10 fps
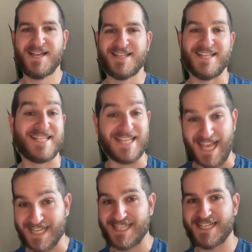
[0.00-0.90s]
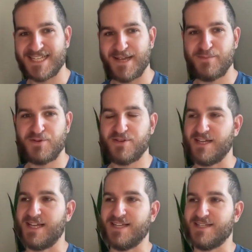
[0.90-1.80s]
This next
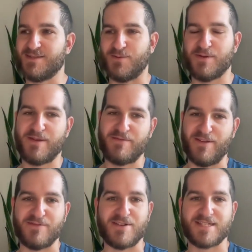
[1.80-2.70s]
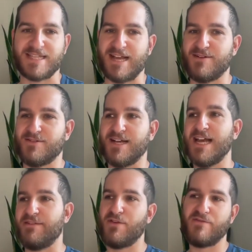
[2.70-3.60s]
example is one of my favorites. Now,
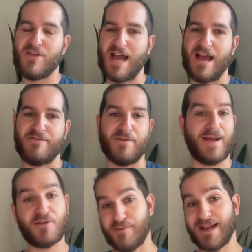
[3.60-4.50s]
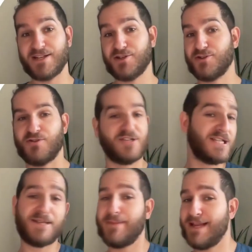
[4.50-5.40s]
if you ever have a micromanager or
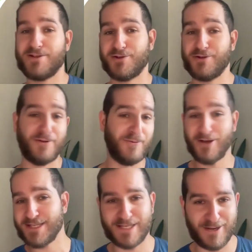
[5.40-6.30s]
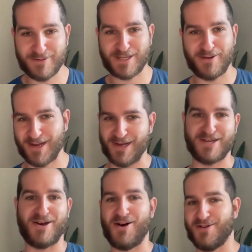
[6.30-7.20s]
just a manager who wants to know what's going
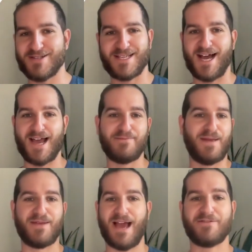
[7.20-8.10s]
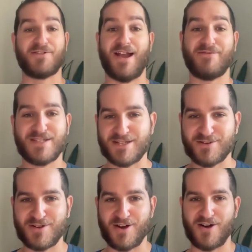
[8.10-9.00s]
on all the time, maybe after every
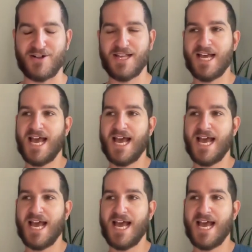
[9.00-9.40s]
single call,